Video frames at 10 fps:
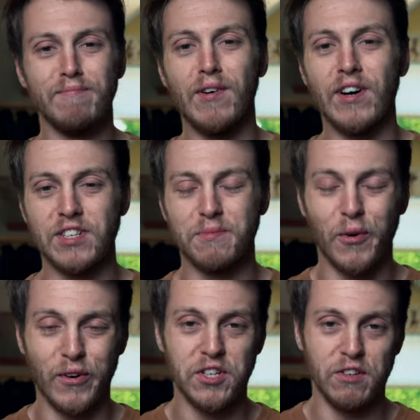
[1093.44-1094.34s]
much
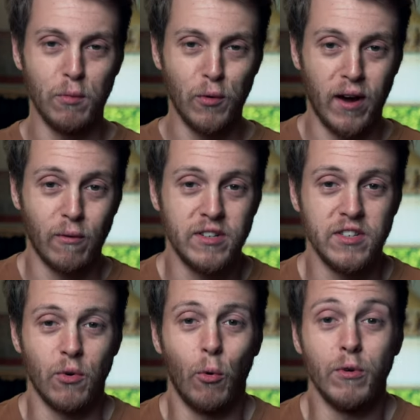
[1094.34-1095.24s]
more achievable now, which
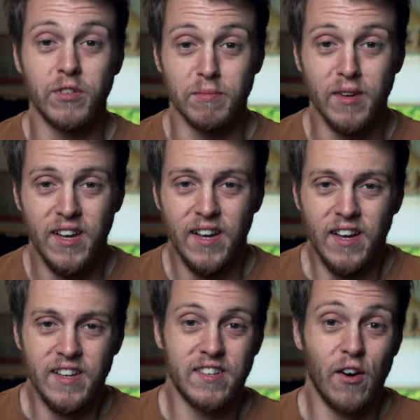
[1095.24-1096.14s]
is awesome.
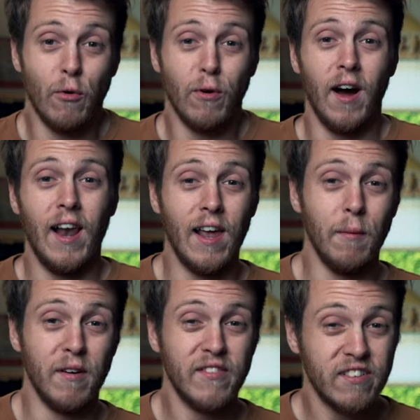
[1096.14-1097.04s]
So a
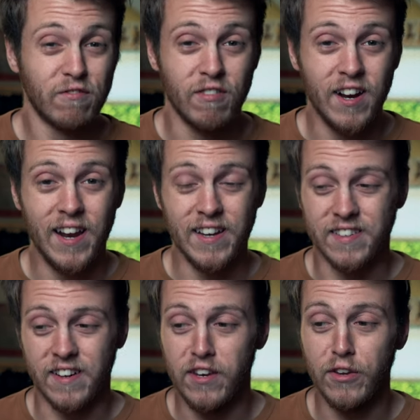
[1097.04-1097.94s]
little bit of really
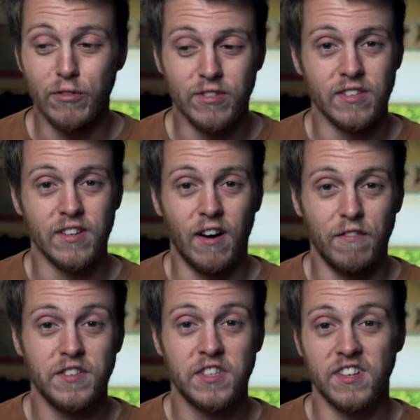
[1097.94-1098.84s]
exciting news is that
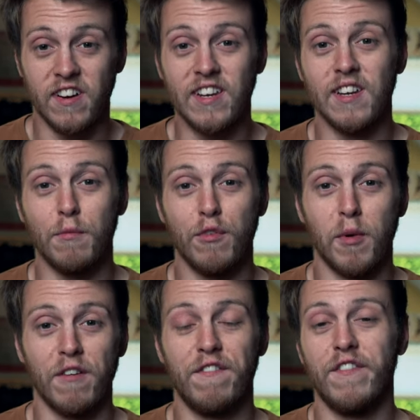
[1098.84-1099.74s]
I've signed up for
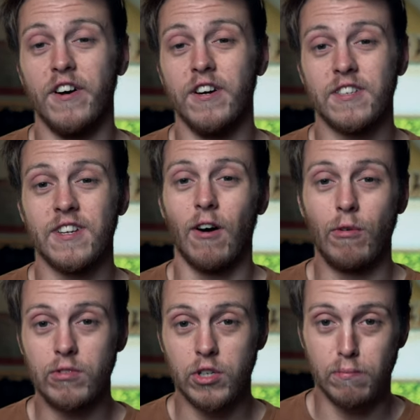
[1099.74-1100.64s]
my first
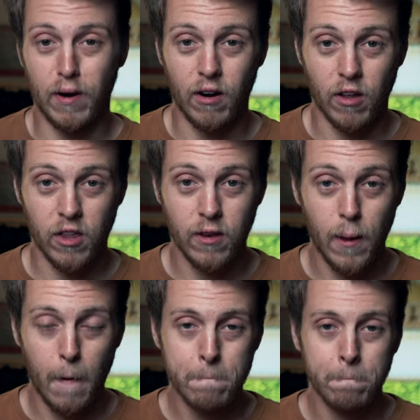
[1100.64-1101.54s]
ultra marathon,
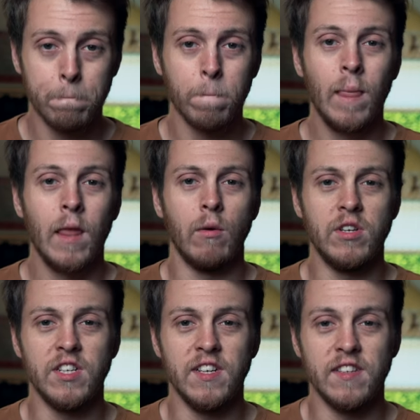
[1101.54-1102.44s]

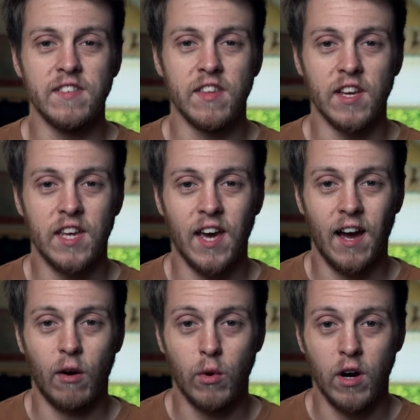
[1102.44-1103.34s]
which is the
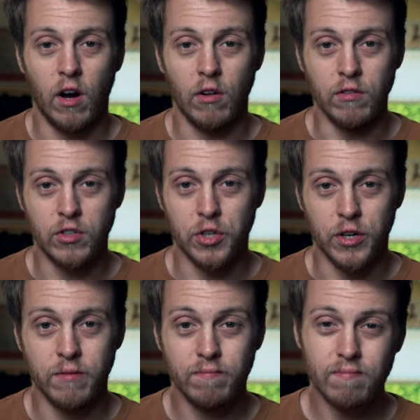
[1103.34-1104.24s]
Gower Ultra,